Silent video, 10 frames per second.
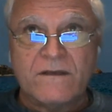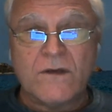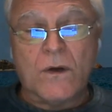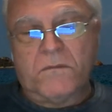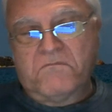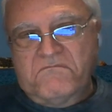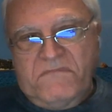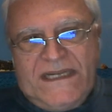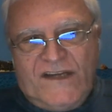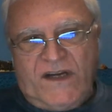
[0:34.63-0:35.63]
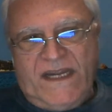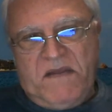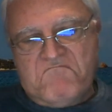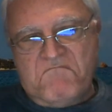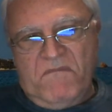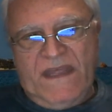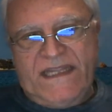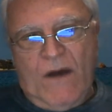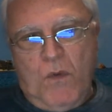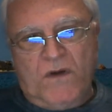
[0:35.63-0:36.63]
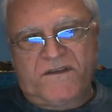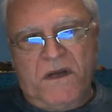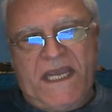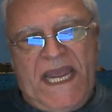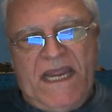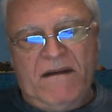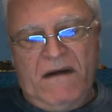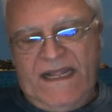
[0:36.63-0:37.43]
So initially the idea was, okay,